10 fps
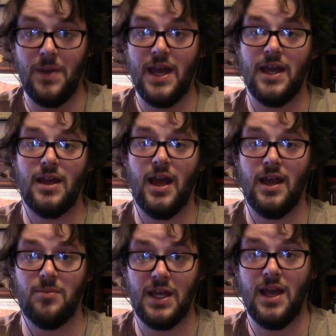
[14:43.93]
bang
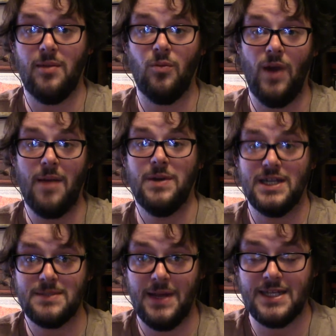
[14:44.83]
and became rapid
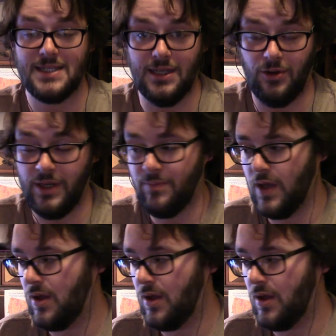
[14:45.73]
expanse theory